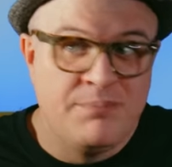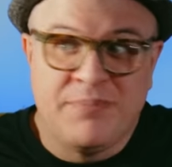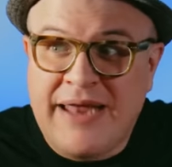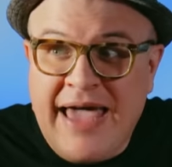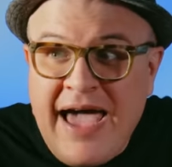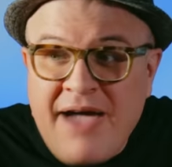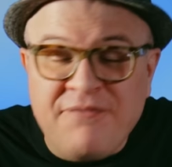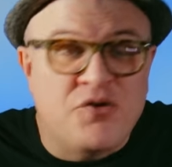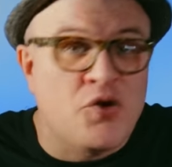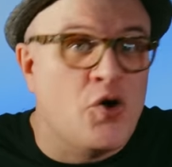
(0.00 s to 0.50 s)
But
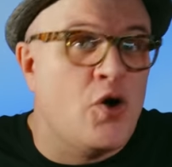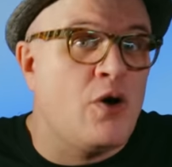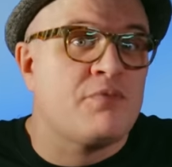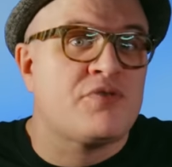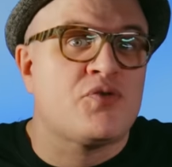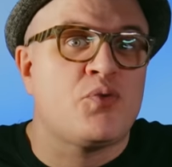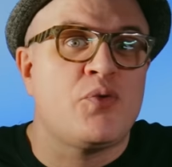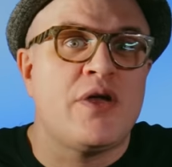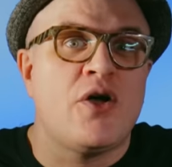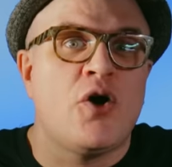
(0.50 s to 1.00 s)
after Home
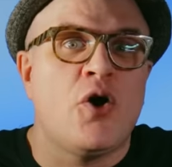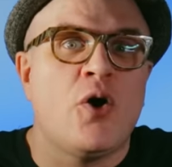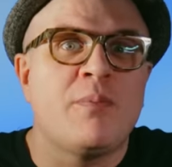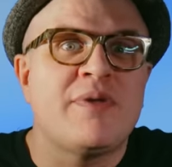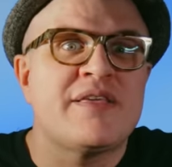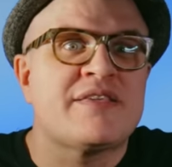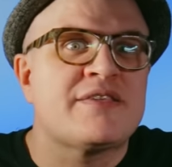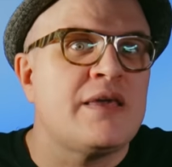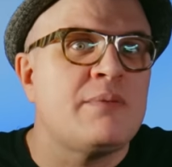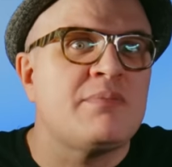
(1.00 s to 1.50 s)
Sweet
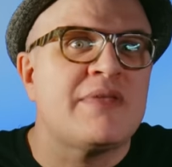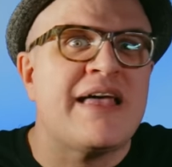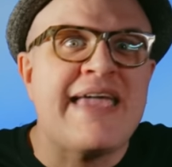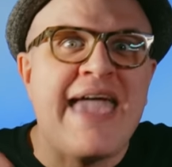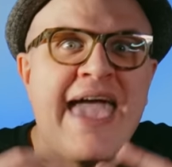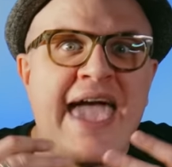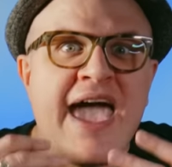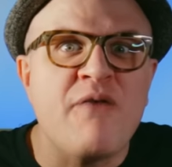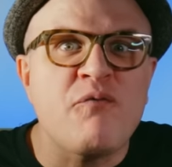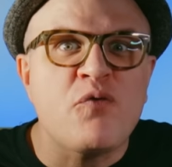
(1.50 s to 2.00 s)
Home, it seemed
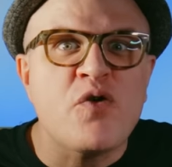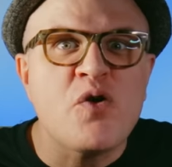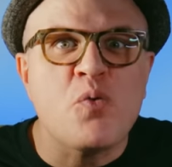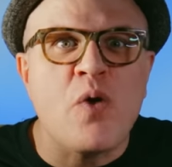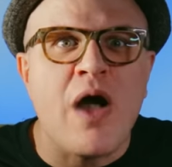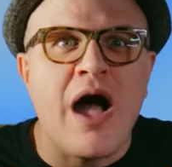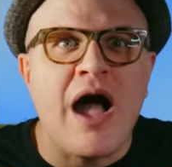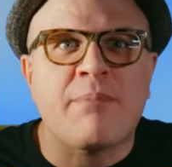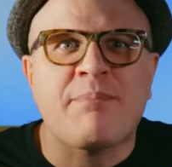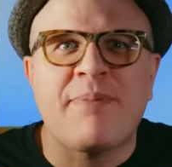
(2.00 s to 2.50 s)
like every
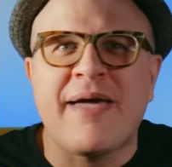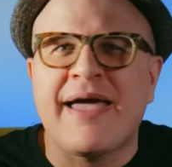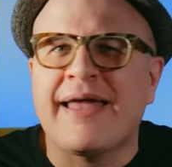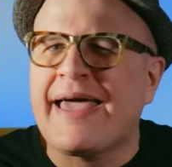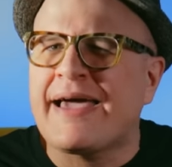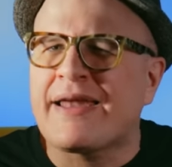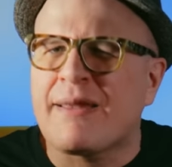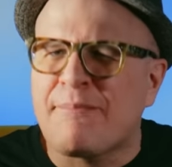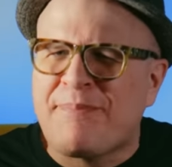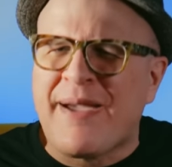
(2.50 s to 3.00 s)
rock band
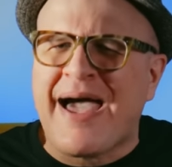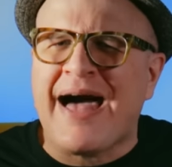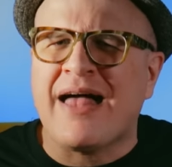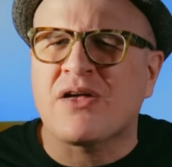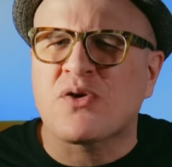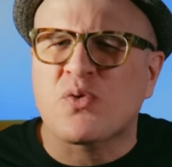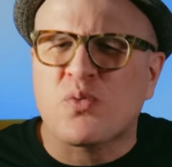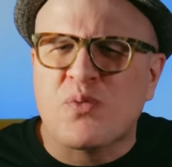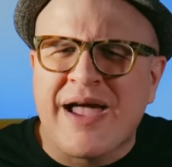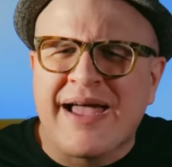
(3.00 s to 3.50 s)
had a
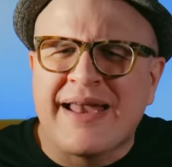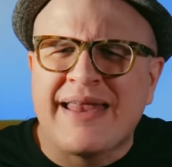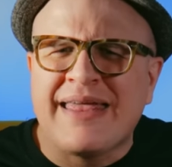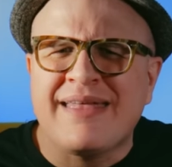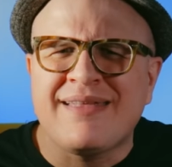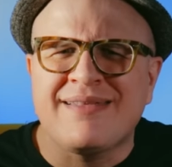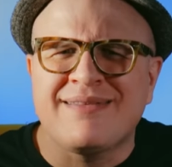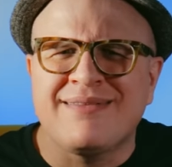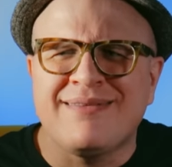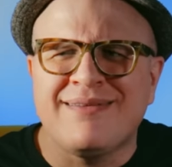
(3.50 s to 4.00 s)
ballad
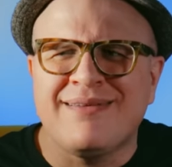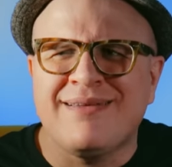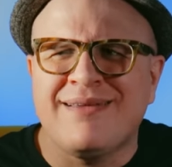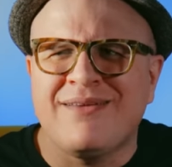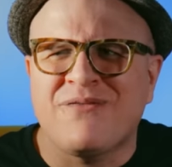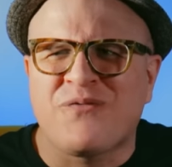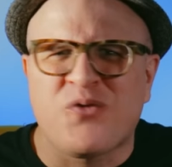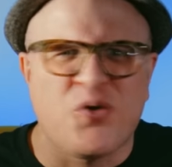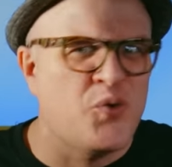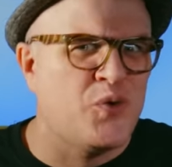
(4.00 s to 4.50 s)
ready
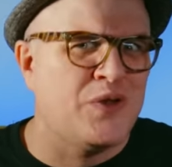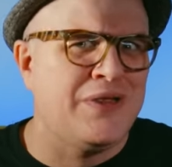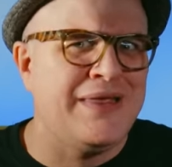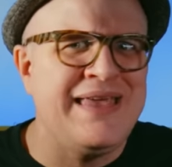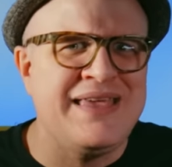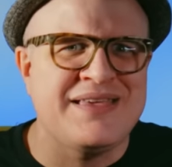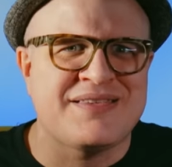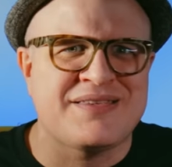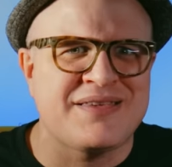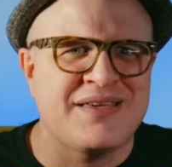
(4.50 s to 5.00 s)
eh, for
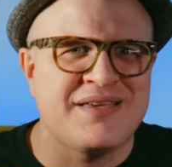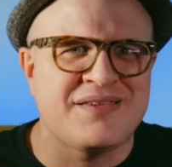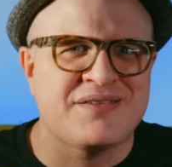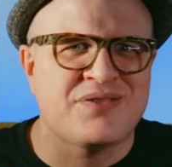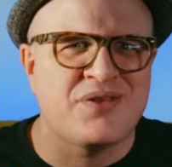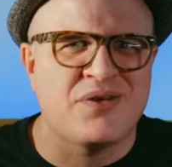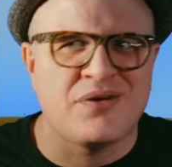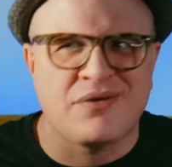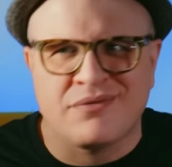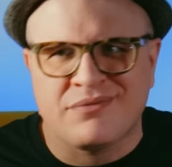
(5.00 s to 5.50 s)
release
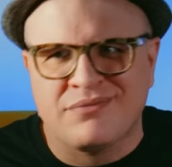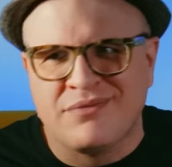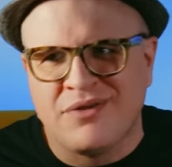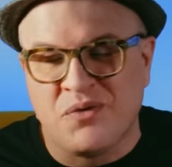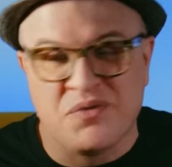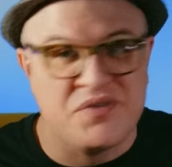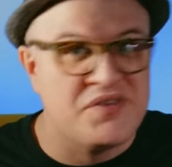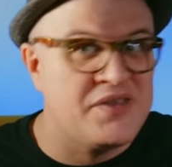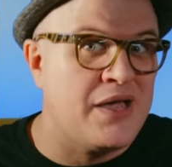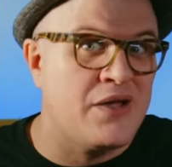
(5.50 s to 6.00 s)
as their
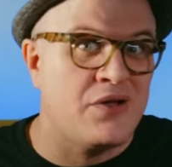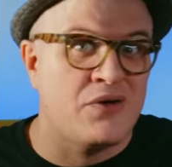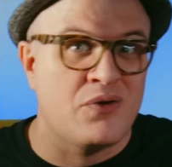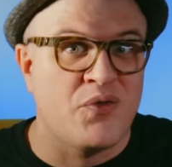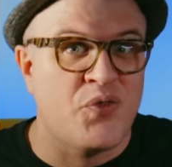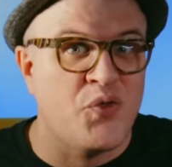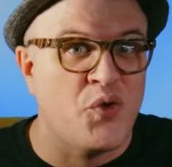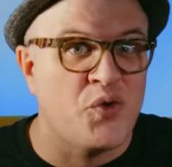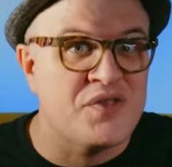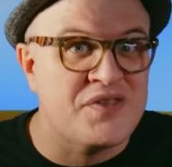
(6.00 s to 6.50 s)
second
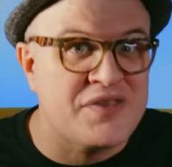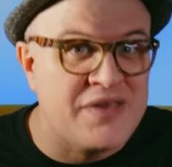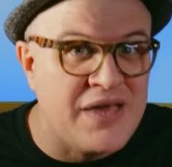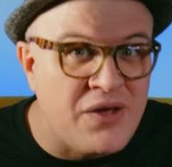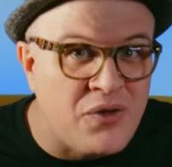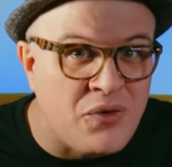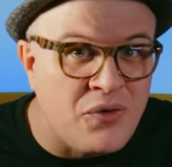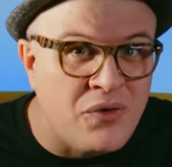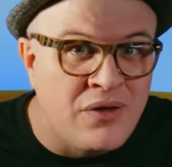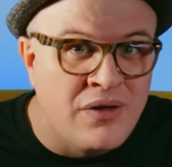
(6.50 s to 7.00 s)
or third
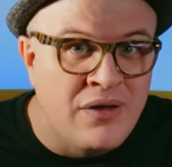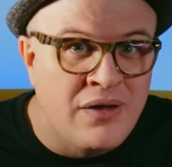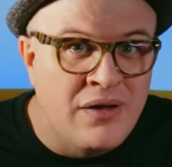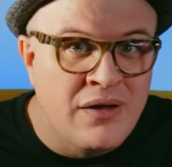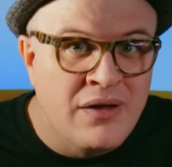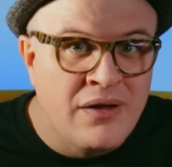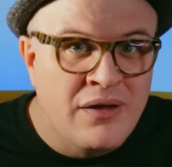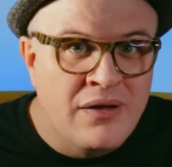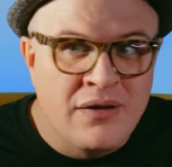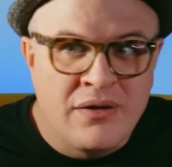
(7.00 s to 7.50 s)
single,
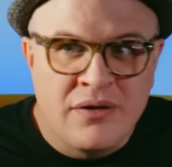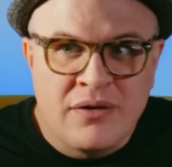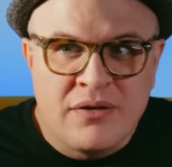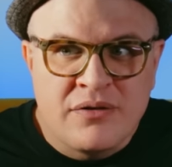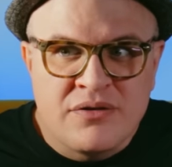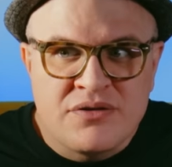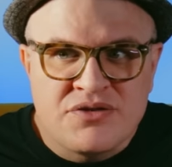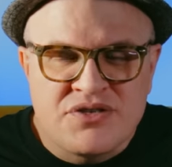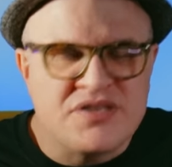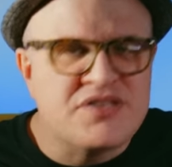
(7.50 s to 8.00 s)

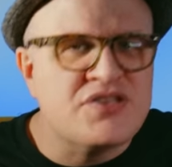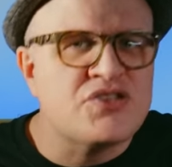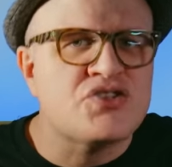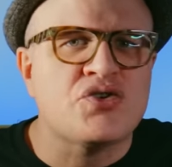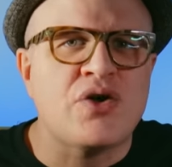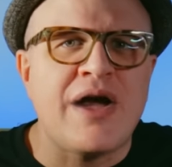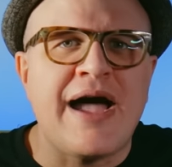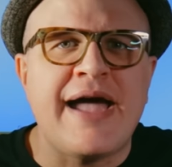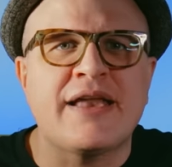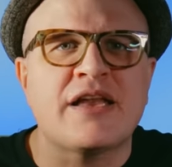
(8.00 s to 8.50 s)
just to
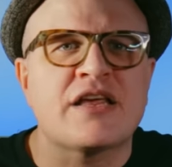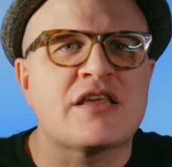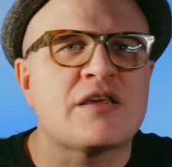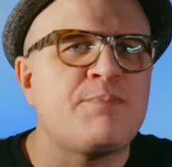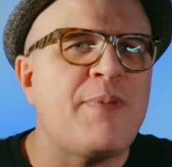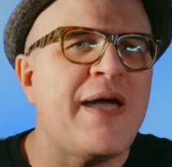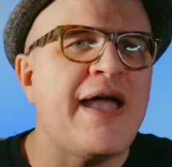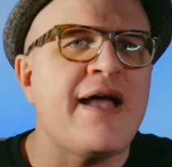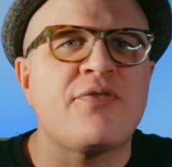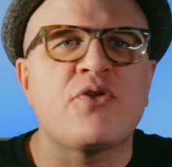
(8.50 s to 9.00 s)
try and
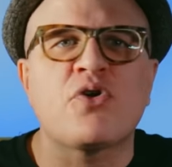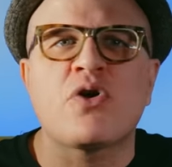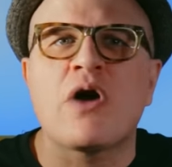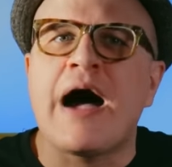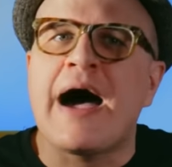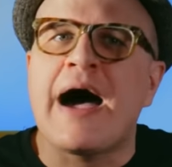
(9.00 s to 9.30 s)
expand their